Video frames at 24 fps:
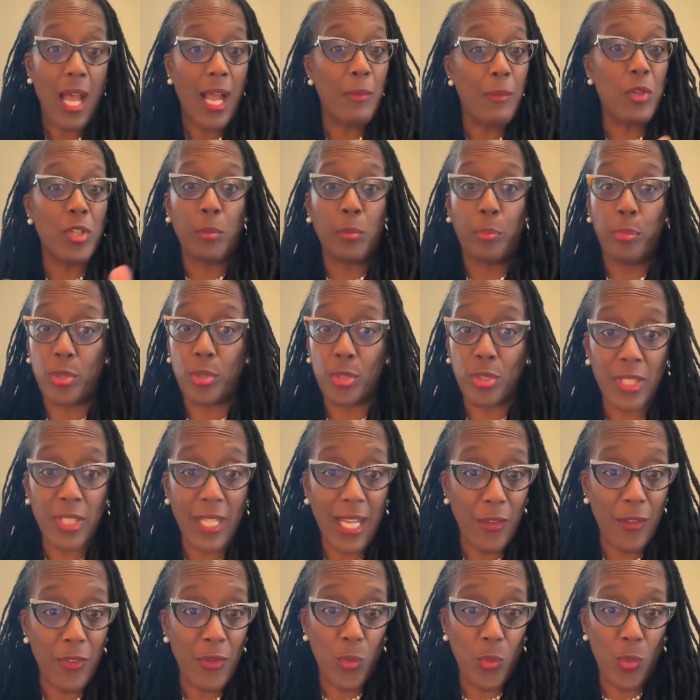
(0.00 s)
I'm going to pull
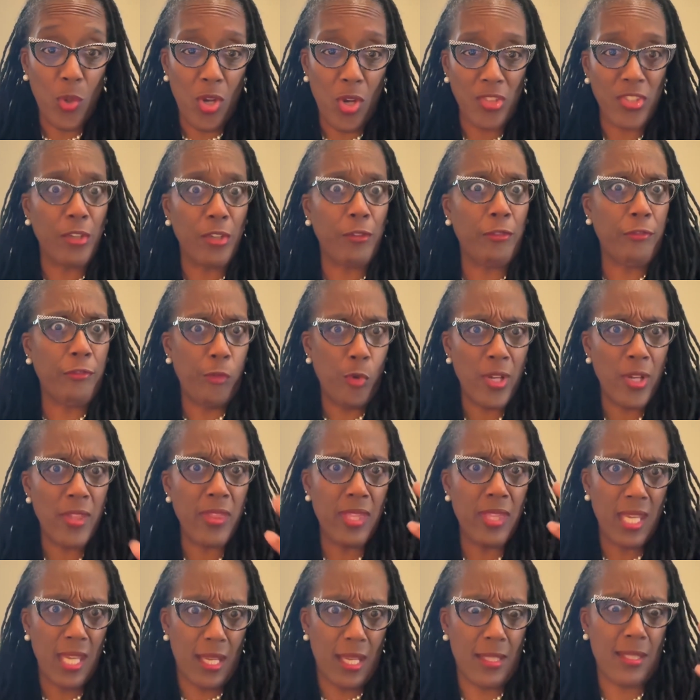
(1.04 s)
down the walls. There are four
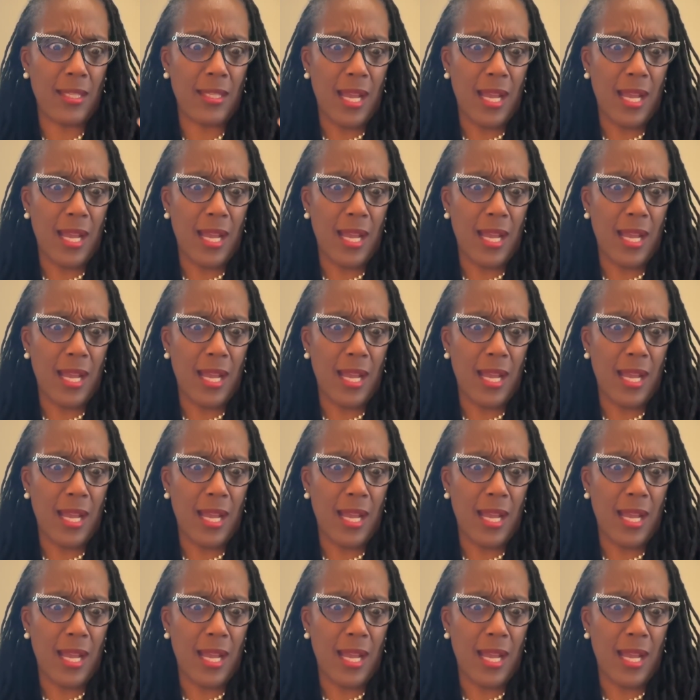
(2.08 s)
things.